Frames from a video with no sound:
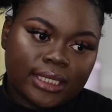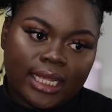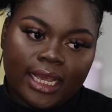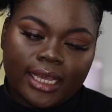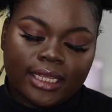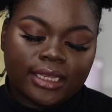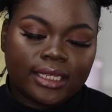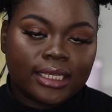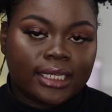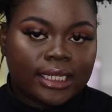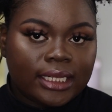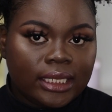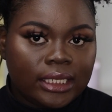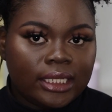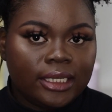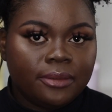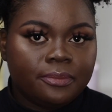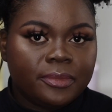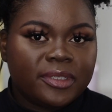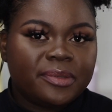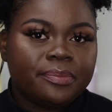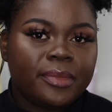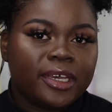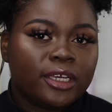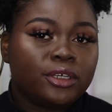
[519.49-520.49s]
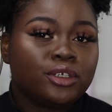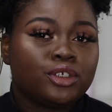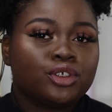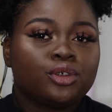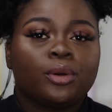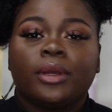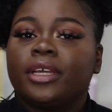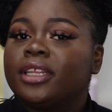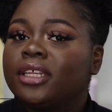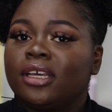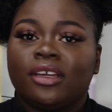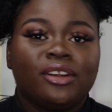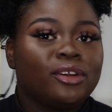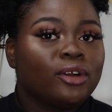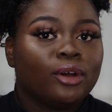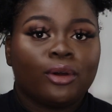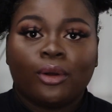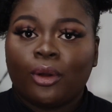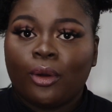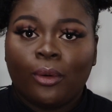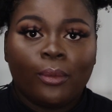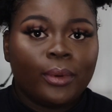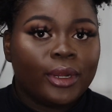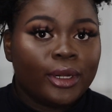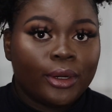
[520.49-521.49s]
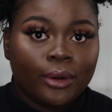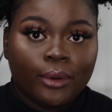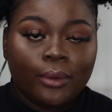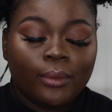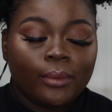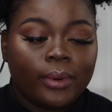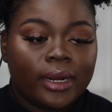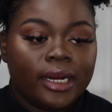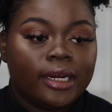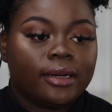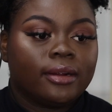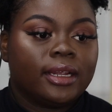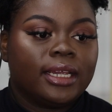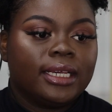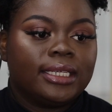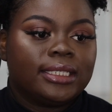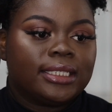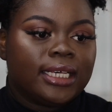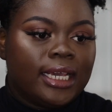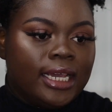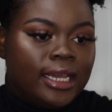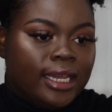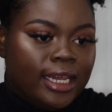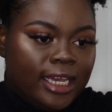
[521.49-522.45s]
like the clips make sure they're not going nowhere, because